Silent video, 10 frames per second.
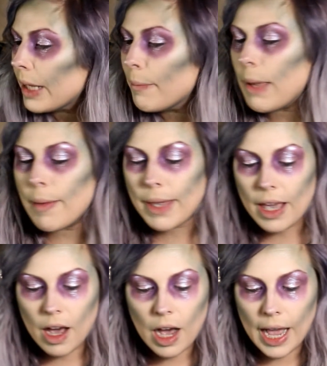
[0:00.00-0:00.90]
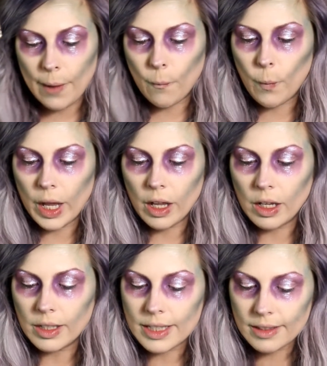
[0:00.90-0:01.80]
Maybe I
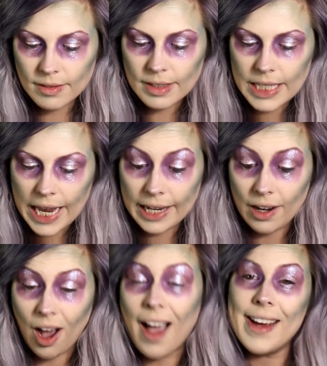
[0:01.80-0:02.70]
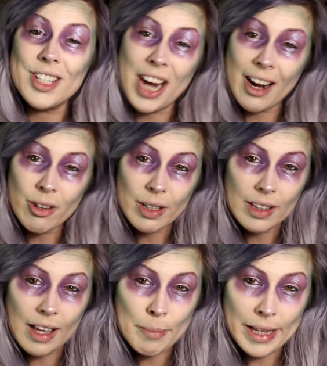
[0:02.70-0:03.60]
will take an eyeshadow and
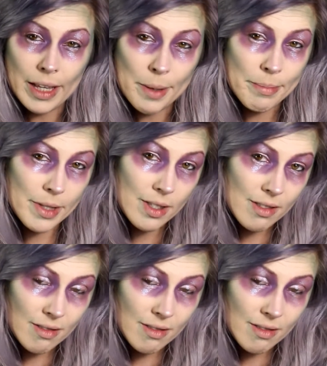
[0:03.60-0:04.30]
line my lips.